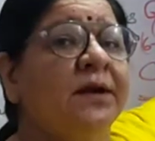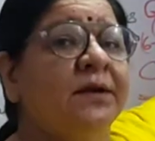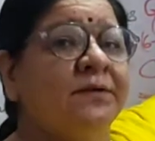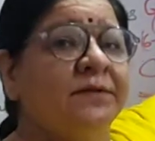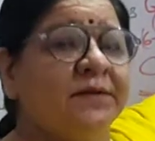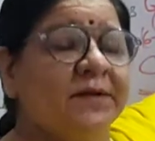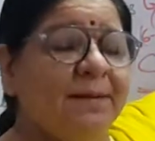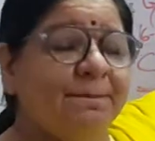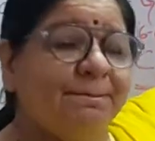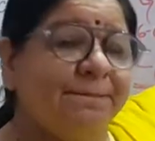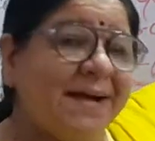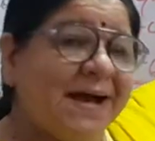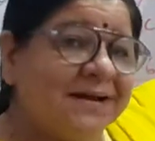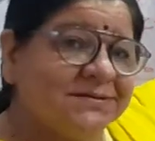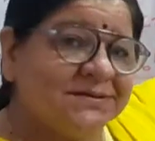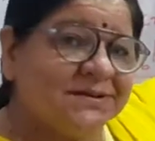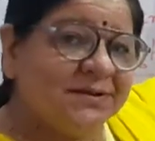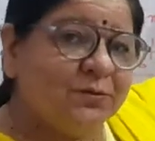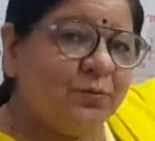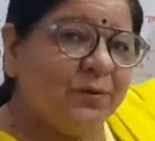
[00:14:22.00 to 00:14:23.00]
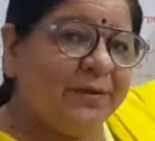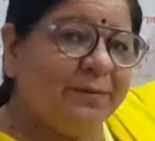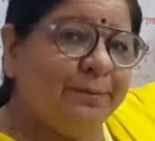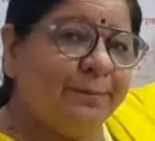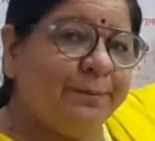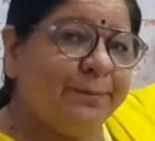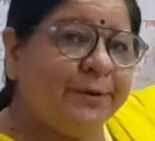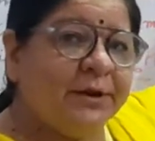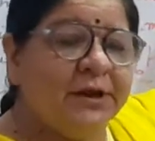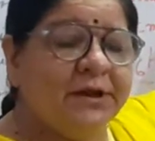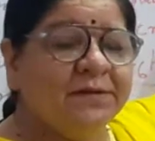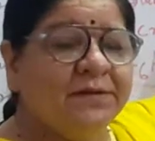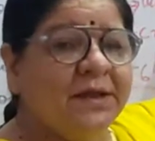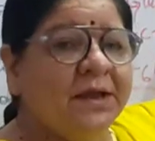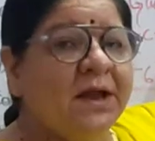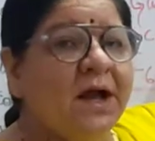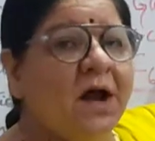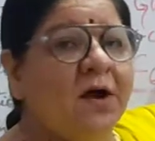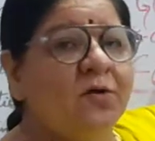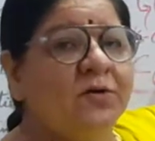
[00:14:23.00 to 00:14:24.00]
its comparison with
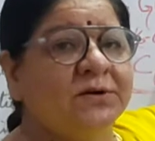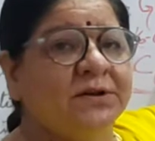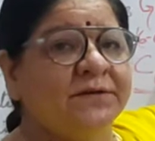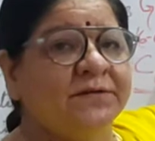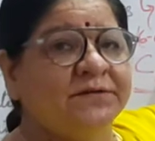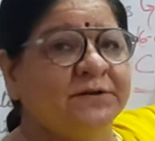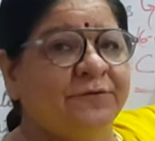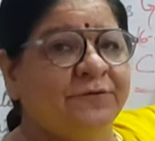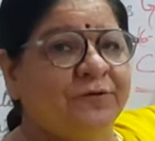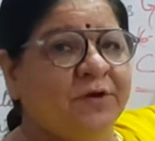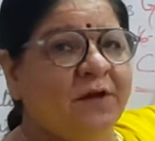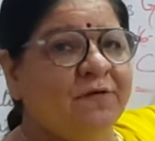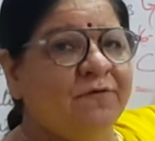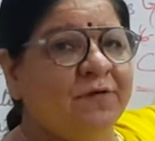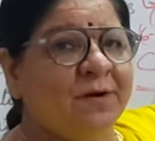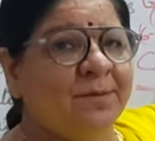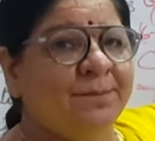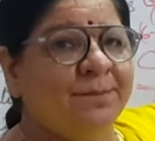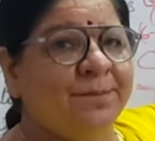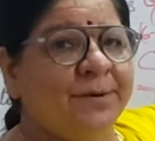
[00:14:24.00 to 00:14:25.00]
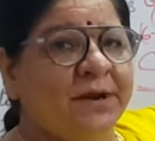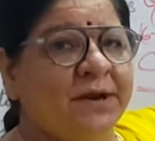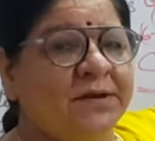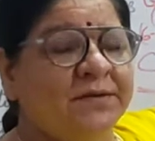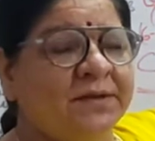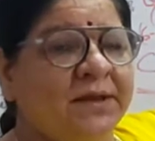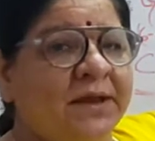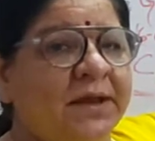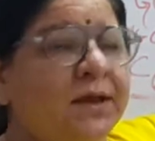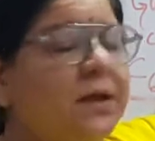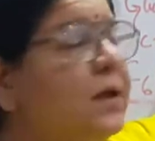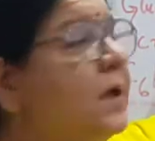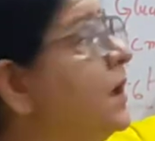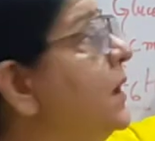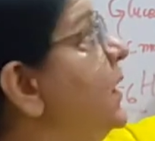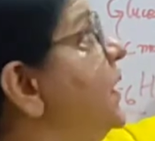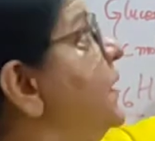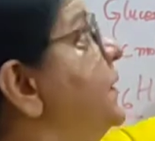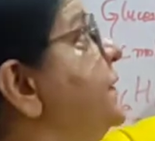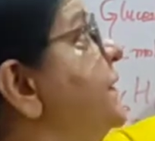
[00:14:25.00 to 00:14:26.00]
breathing, how it is different from breathing,
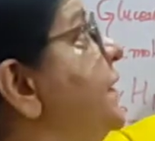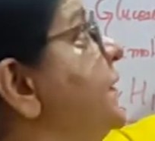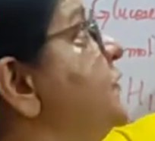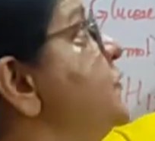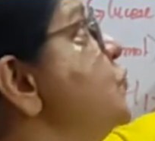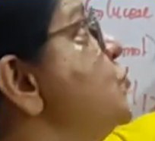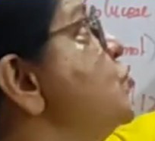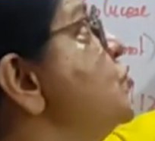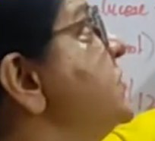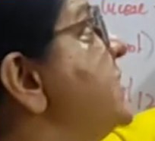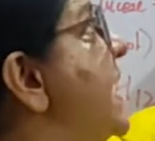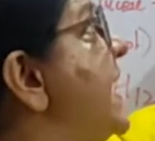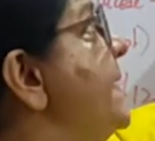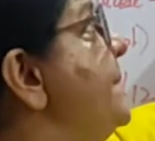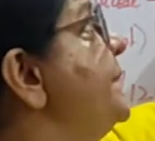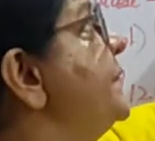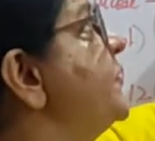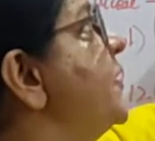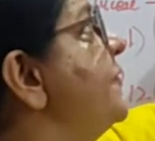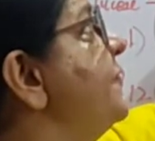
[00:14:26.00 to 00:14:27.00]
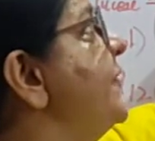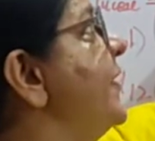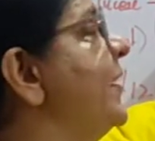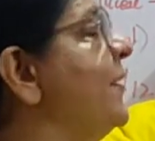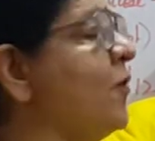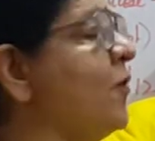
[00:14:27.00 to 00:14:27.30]
the two types of